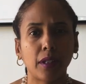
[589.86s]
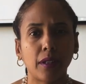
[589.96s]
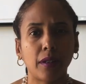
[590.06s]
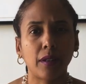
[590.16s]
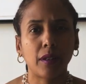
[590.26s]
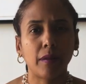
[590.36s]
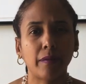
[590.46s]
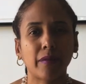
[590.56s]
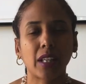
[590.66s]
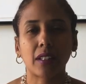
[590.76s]

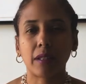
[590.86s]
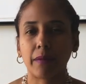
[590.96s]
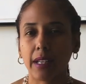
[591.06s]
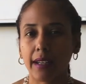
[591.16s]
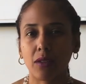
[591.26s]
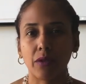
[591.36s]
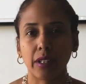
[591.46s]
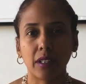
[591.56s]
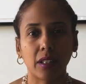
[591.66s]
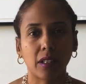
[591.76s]
Um, yes, I'm not
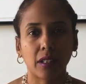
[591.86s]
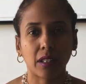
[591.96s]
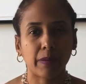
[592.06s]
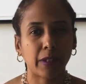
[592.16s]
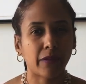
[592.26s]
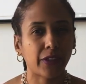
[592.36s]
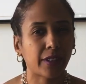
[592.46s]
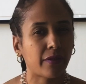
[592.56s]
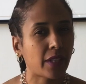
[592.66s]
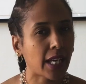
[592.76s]
going to get into the
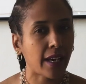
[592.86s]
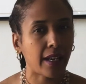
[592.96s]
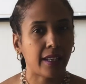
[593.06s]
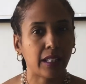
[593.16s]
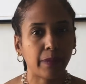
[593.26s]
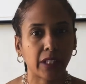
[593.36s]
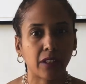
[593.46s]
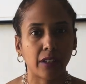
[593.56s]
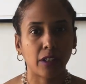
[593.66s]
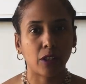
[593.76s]
specifics of that
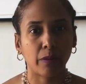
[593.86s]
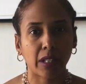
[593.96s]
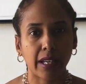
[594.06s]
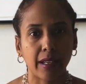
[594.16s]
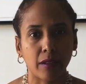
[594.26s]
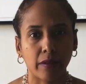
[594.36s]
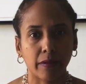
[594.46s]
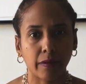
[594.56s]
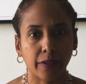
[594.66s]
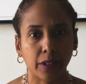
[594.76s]
aspect on the Gemini
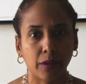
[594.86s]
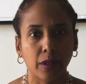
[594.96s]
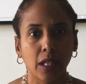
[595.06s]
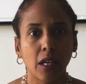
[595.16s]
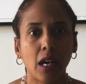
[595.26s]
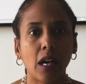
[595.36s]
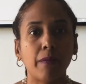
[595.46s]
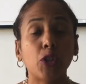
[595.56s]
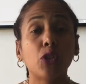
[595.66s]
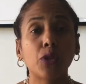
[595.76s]
overview.
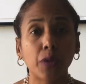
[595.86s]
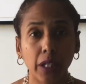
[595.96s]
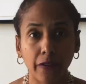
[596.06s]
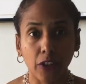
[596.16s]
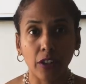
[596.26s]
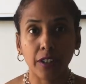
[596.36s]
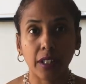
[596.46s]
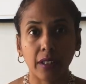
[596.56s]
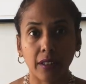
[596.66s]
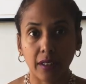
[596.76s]
Um, June
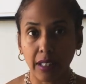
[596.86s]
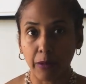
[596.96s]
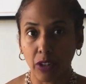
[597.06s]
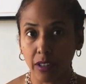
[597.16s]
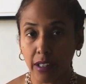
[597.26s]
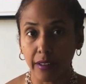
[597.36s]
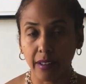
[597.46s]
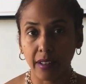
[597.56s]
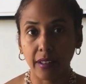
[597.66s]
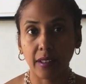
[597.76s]
21st is the summer
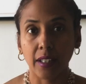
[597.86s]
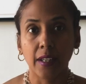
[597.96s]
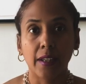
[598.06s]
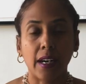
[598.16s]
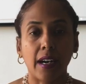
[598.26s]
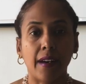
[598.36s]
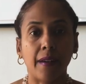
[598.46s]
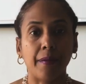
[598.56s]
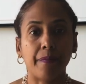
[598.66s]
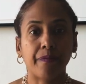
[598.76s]
solstice,
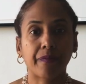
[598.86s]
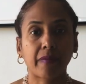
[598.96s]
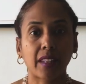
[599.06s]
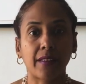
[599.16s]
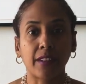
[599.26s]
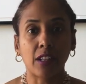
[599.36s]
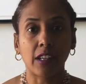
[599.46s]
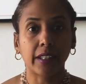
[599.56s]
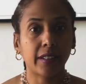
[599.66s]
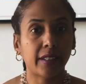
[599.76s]
um, the
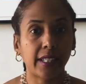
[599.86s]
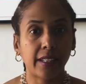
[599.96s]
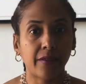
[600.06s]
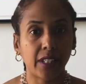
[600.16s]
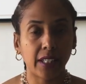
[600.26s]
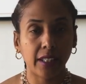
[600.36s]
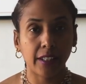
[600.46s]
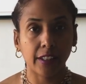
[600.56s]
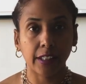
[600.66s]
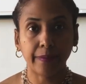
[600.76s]
longest day of the
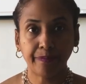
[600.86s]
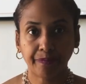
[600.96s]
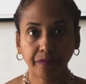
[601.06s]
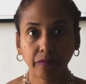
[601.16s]
year.